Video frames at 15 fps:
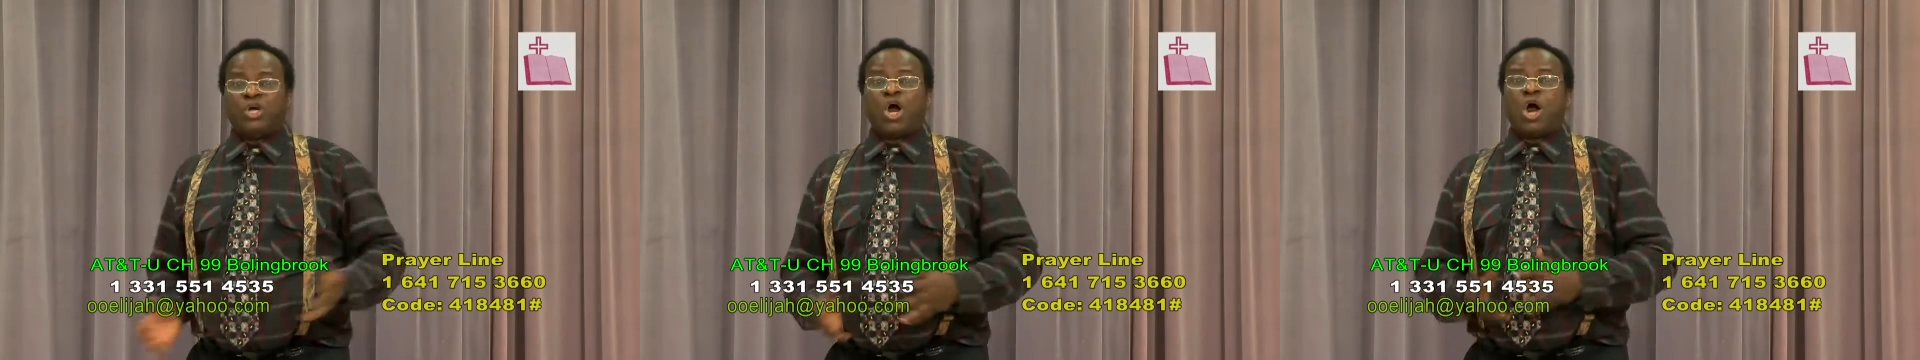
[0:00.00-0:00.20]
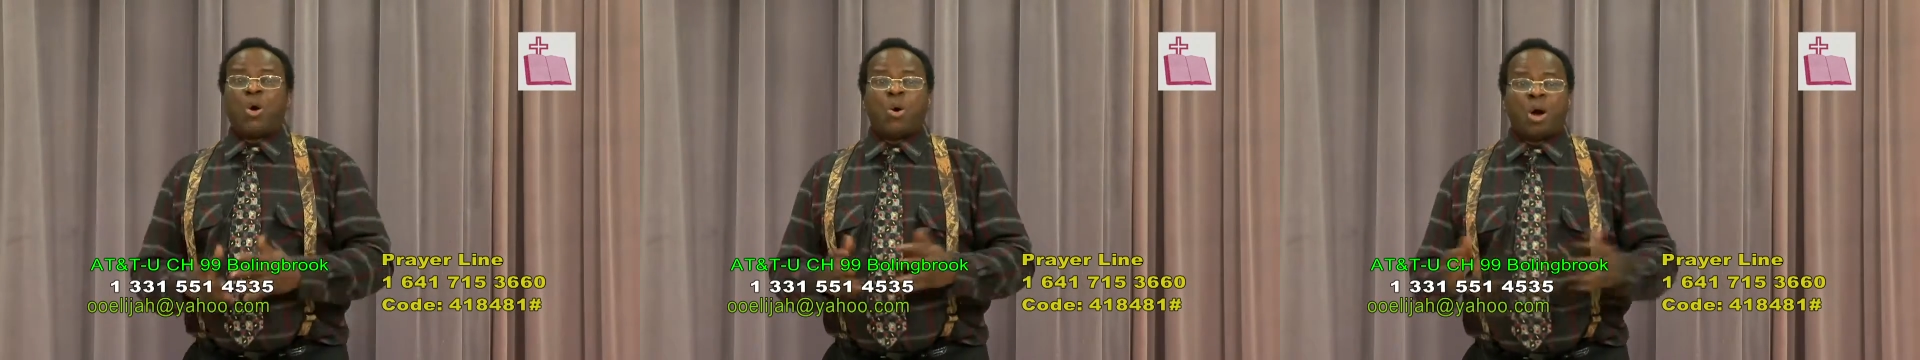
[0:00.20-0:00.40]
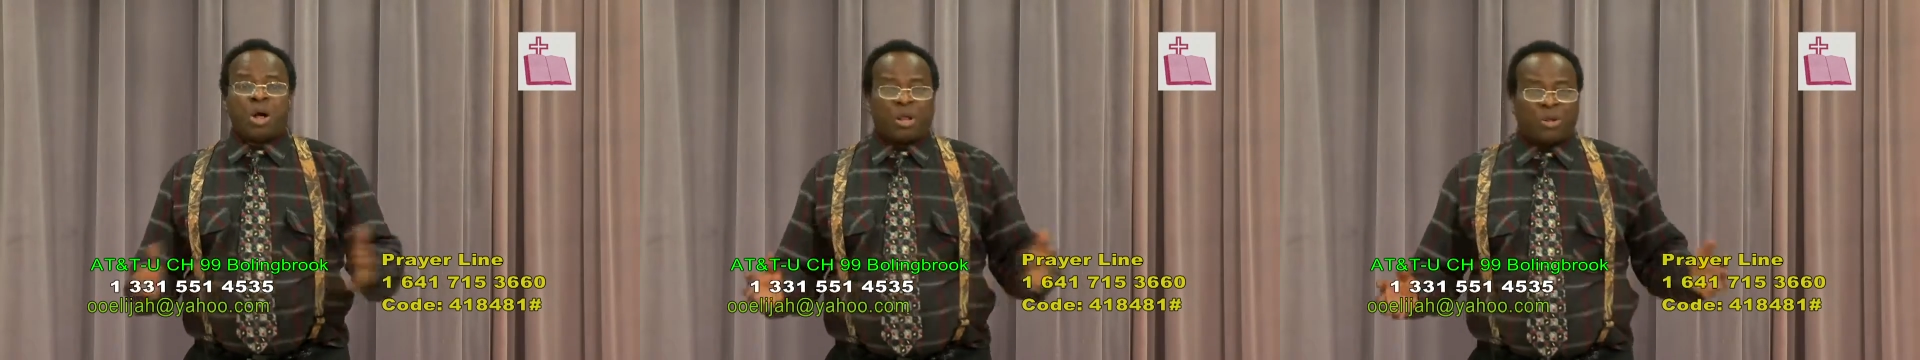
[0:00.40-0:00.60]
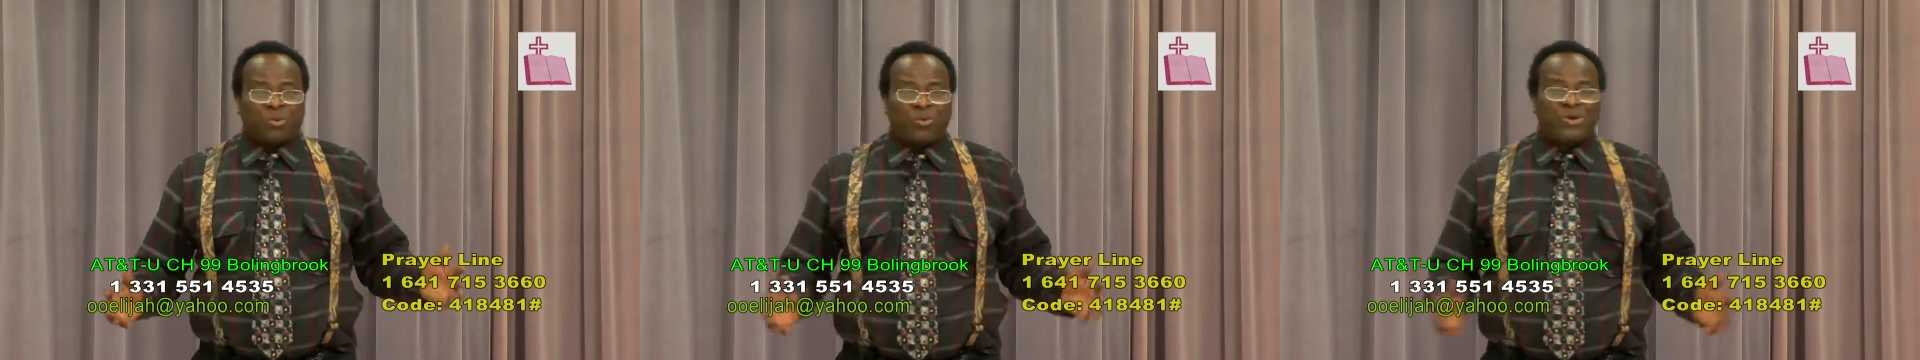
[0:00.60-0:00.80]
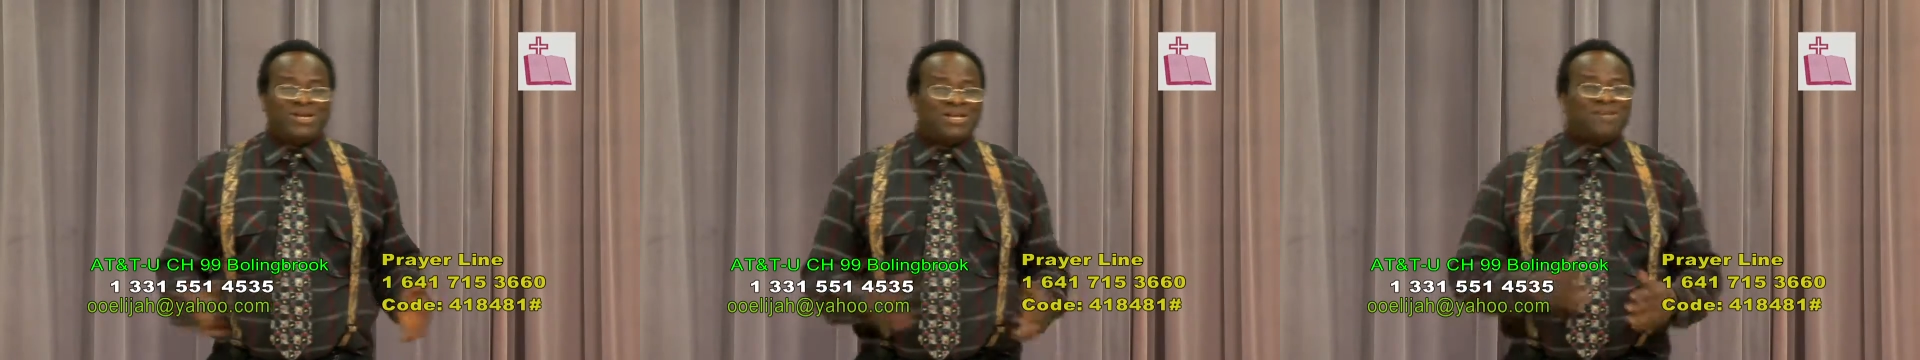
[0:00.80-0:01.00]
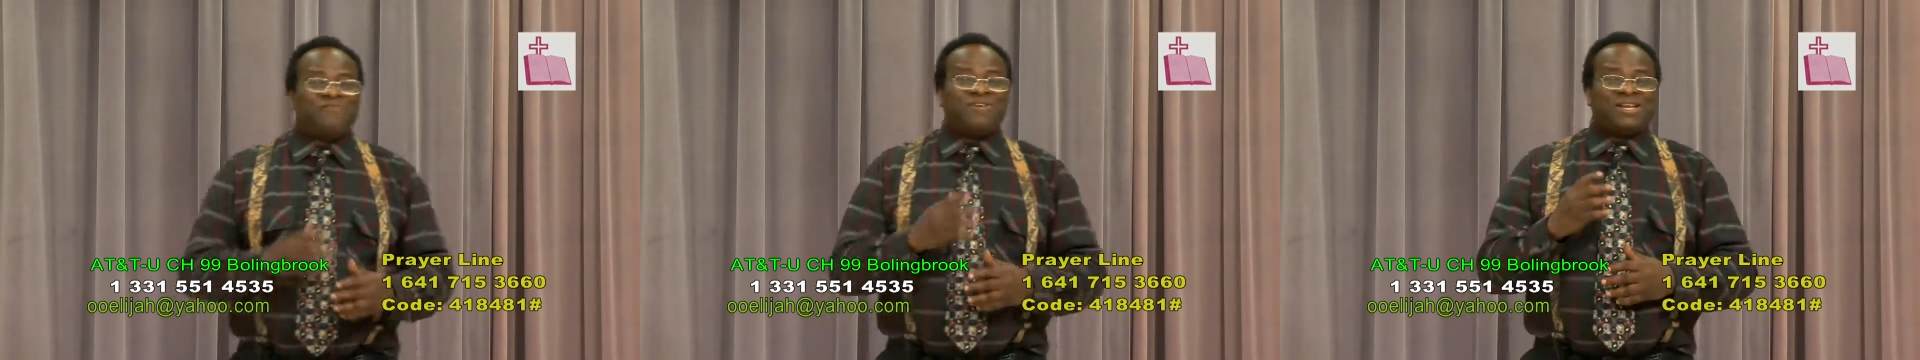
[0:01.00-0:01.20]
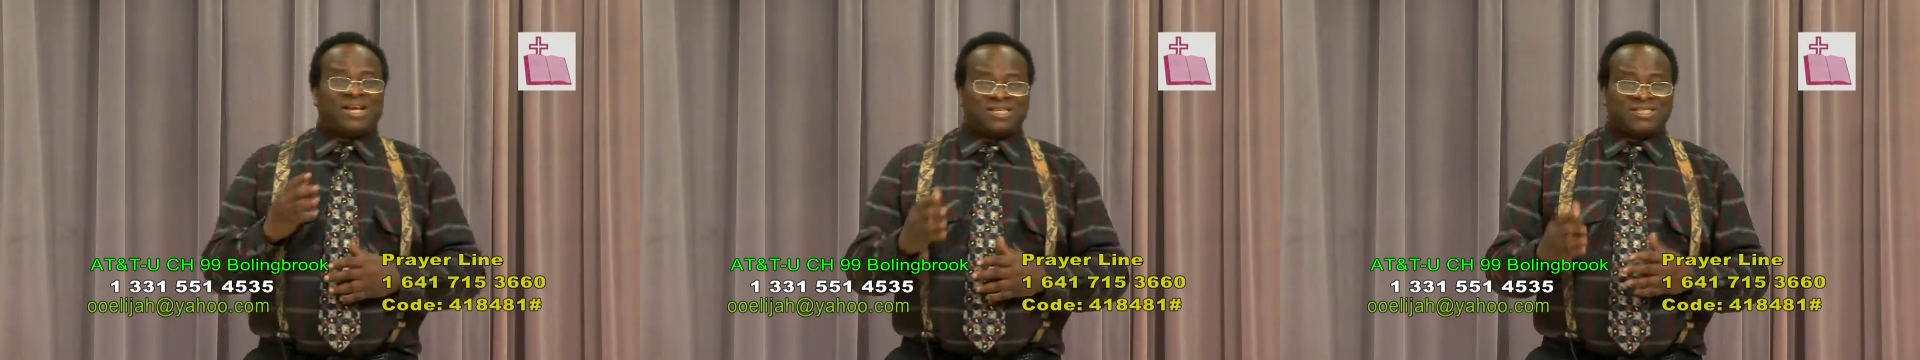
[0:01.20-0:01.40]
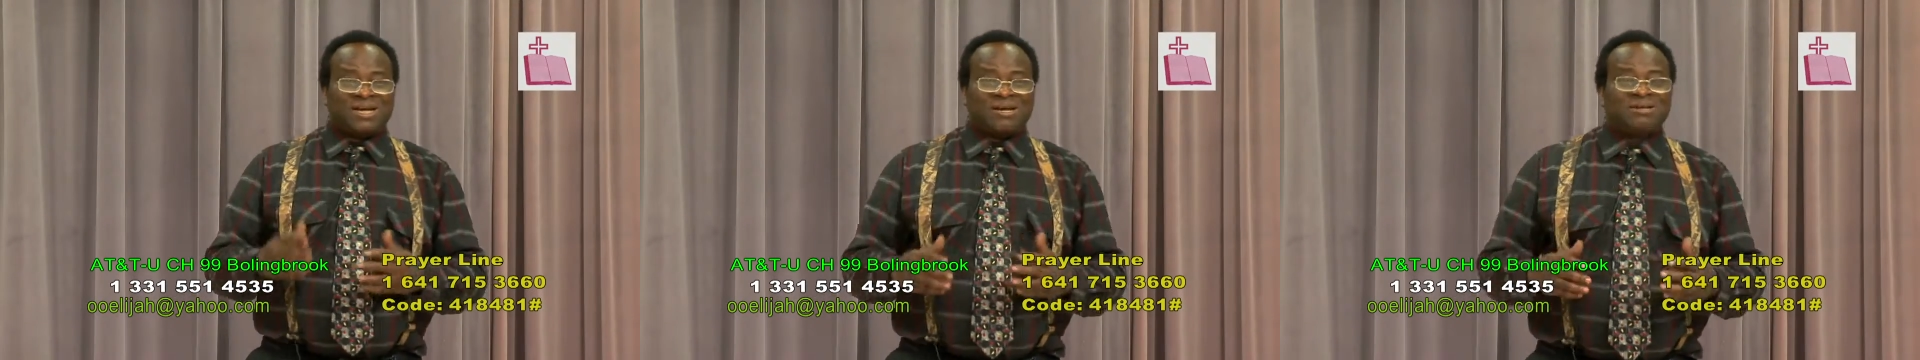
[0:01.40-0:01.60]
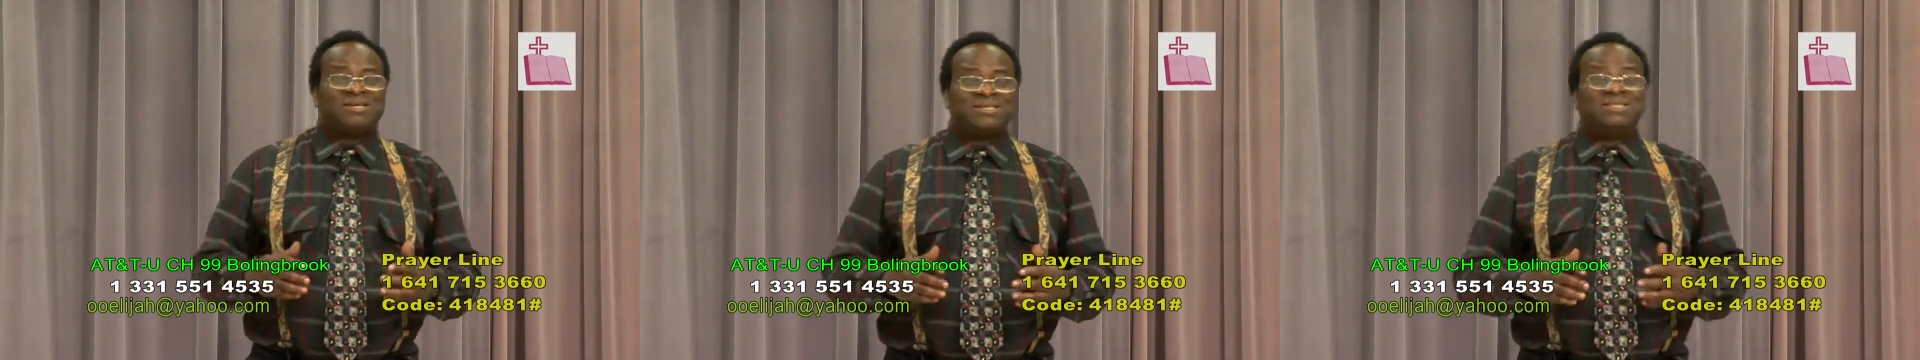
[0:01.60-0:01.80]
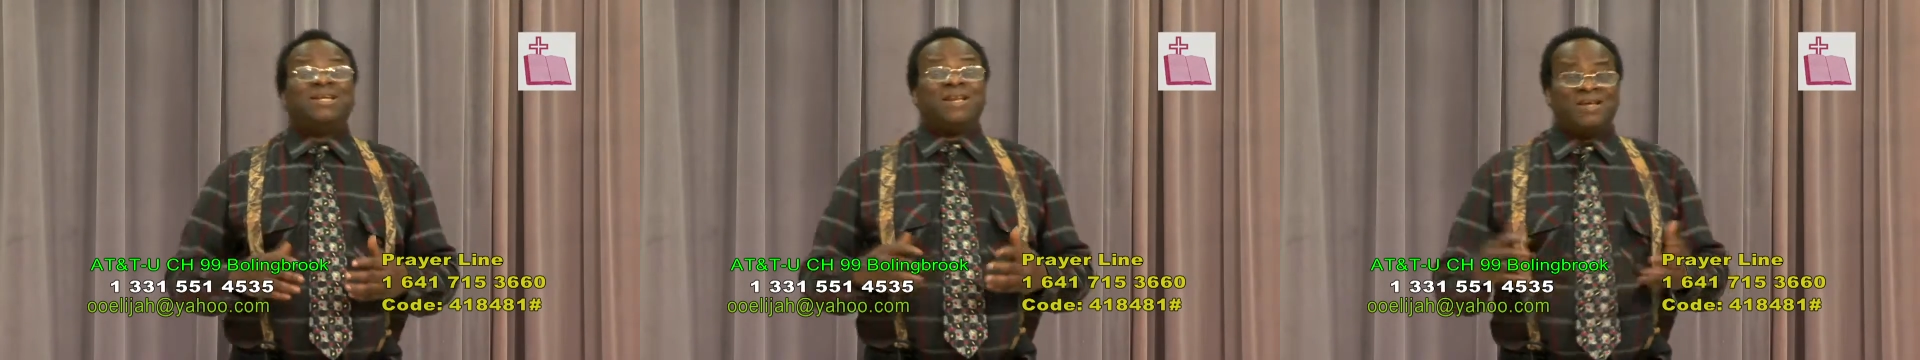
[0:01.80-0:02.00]
whole world, we need financial
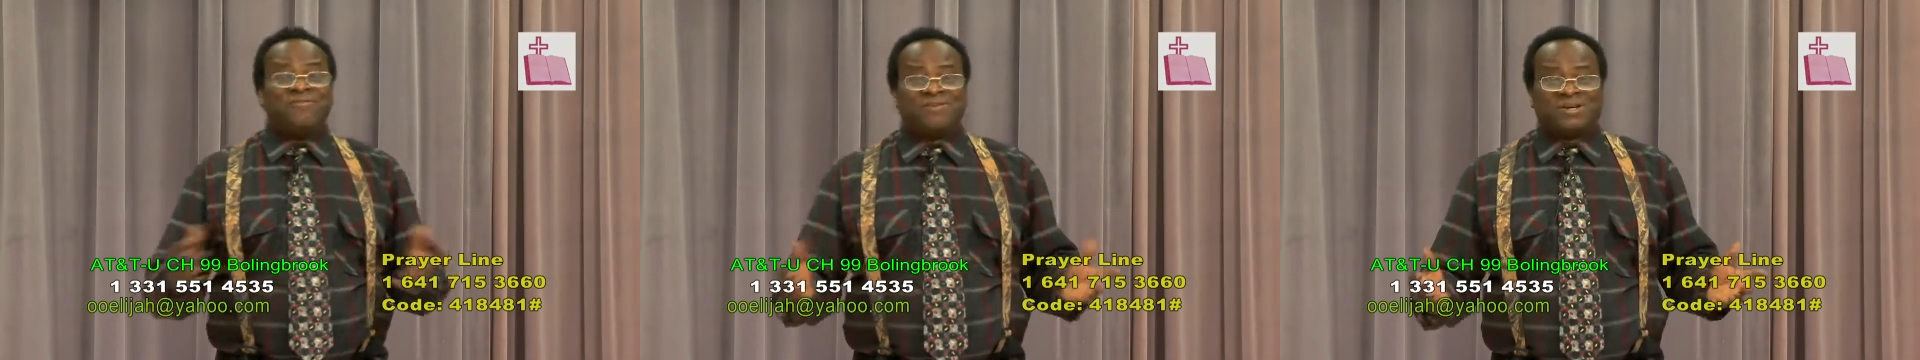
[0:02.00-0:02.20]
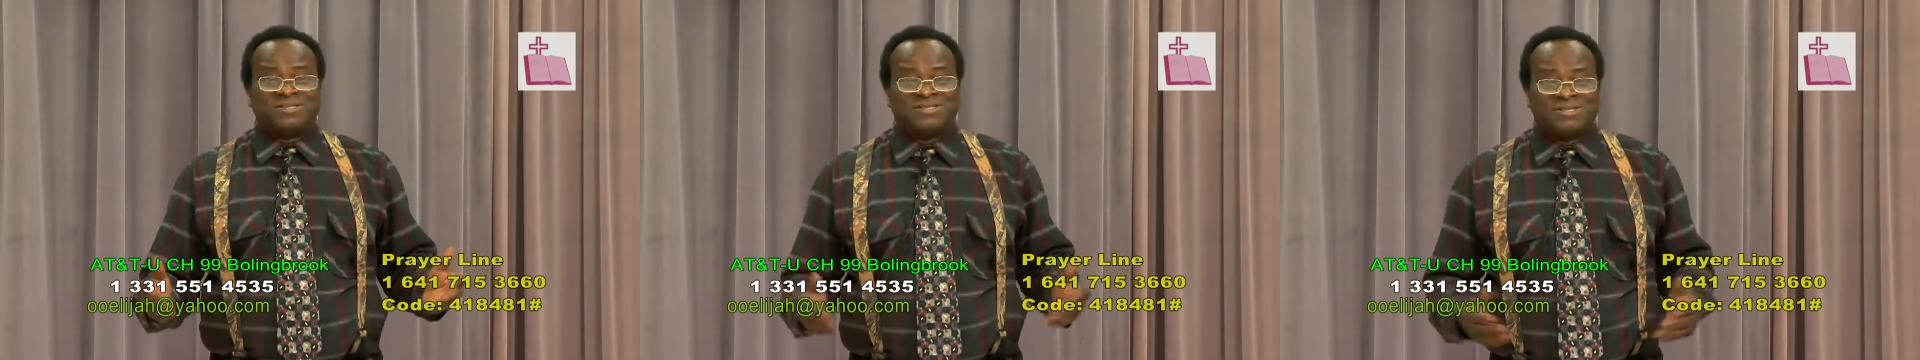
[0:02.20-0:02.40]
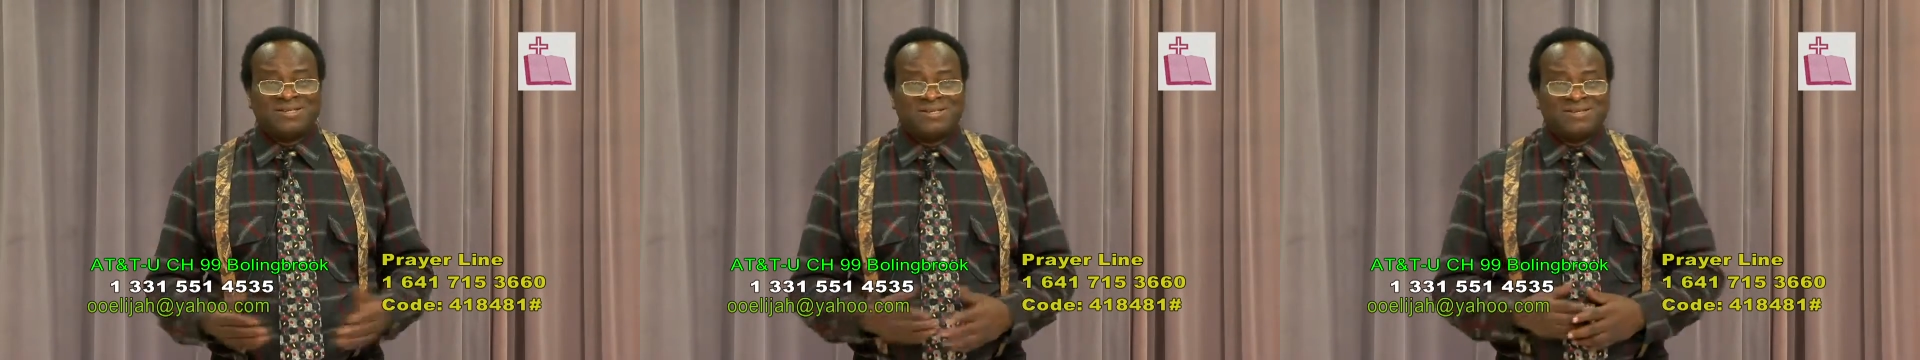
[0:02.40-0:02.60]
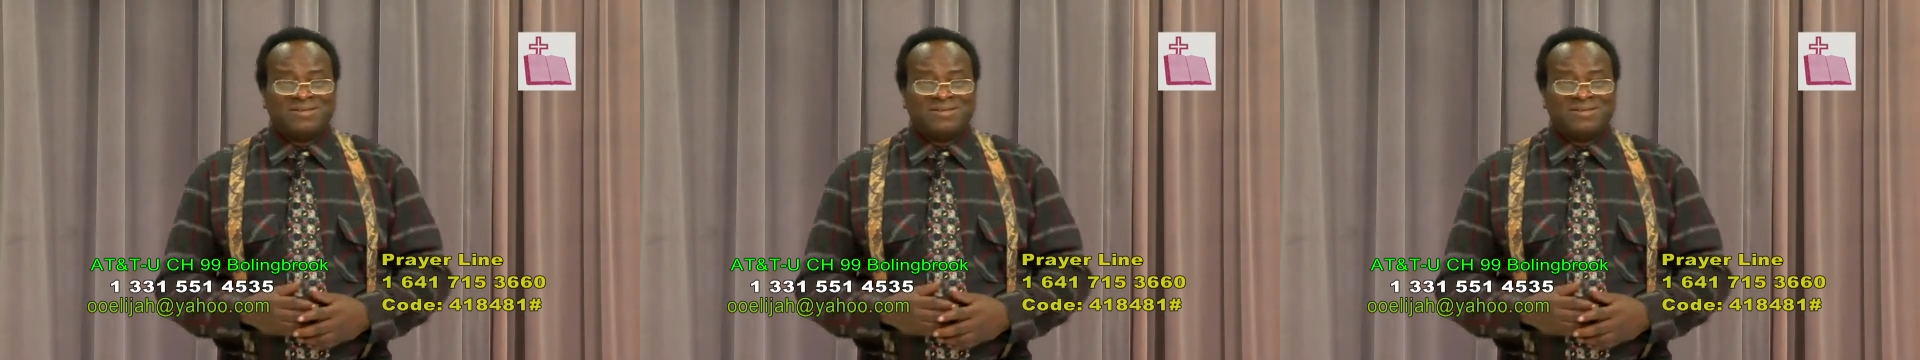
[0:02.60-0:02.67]
deliverance.